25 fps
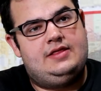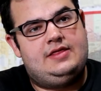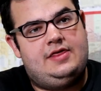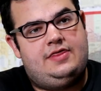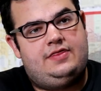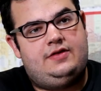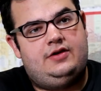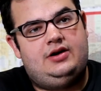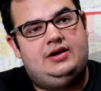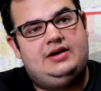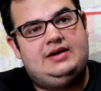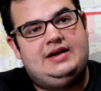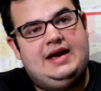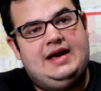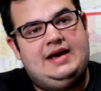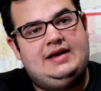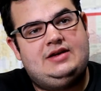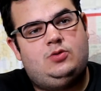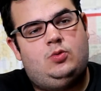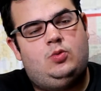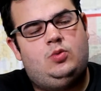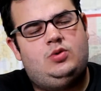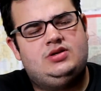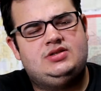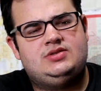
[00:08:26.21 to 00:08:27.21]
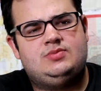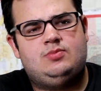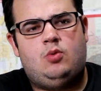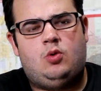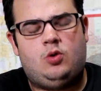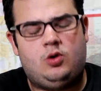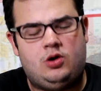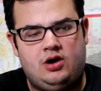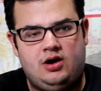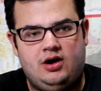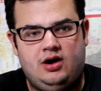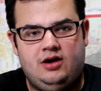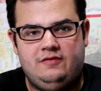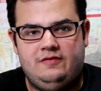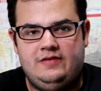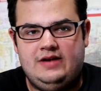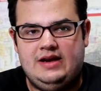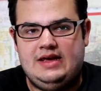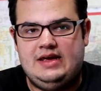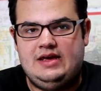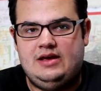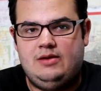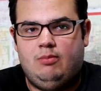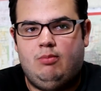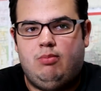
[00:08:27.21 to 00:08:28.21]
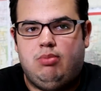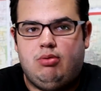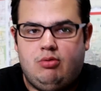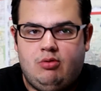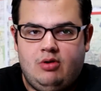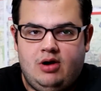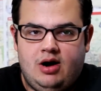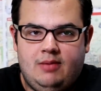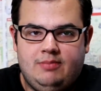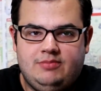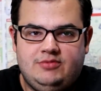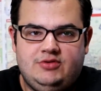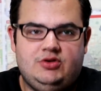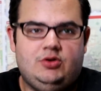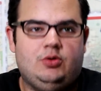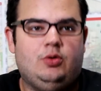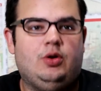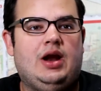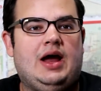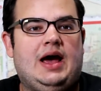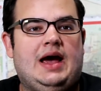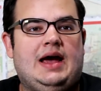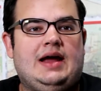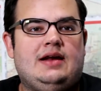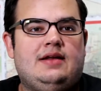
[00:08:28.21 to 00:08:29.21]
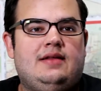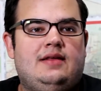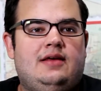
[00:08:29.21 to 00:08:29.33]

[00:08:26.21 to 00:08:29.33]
The third night was more of an impromptu night.